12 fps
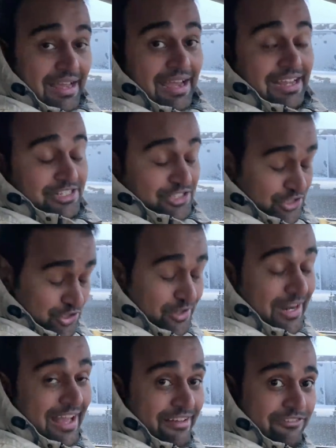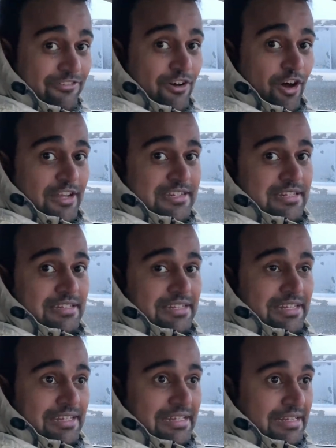I should have got
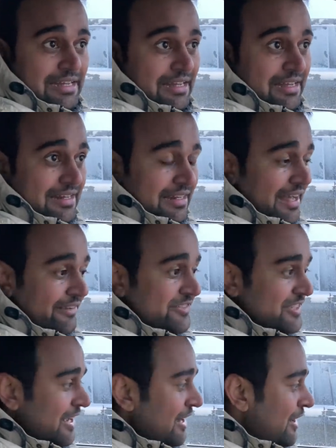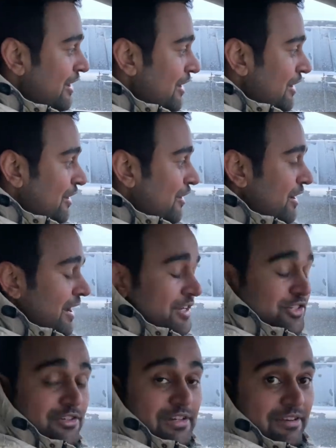the gloves, or I
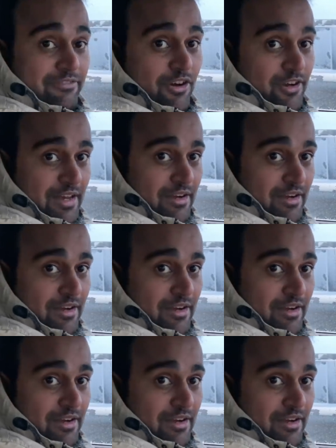shouldn't have,